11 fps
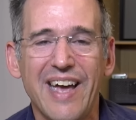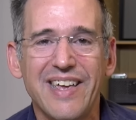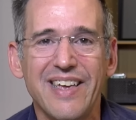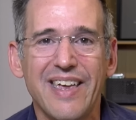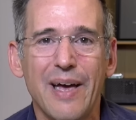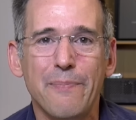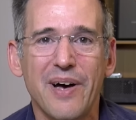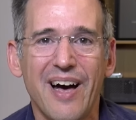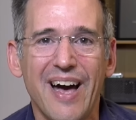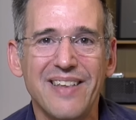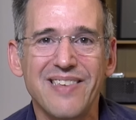I can get
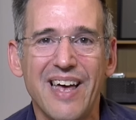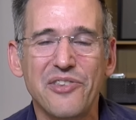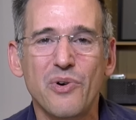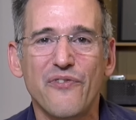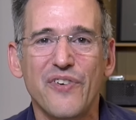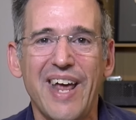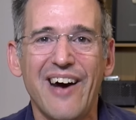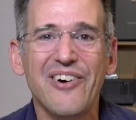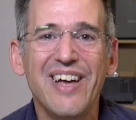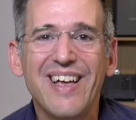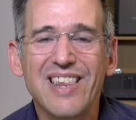behind. That'll do it for
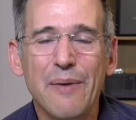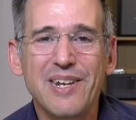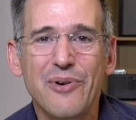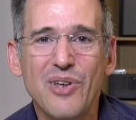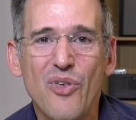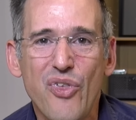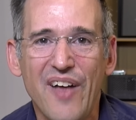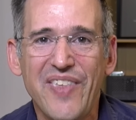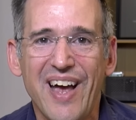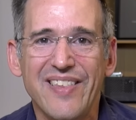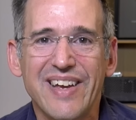now. Let me know what you
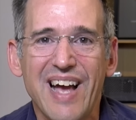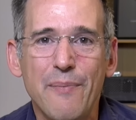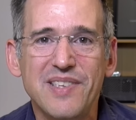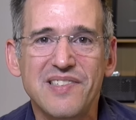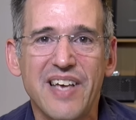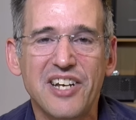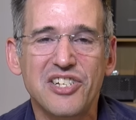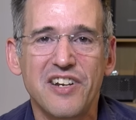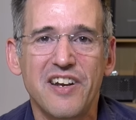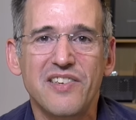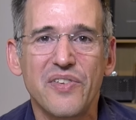thought down in the comments
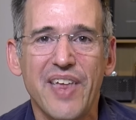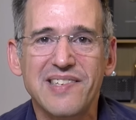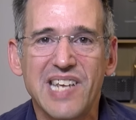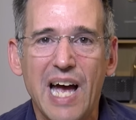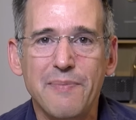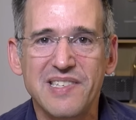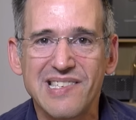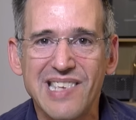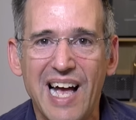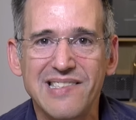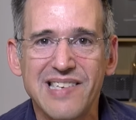section, and until next time, this
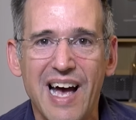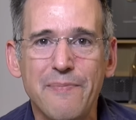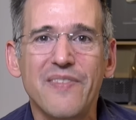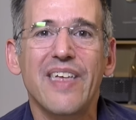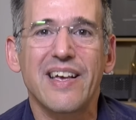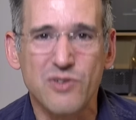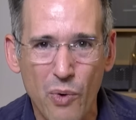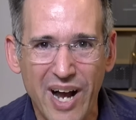is Lon Seidman. Thanks for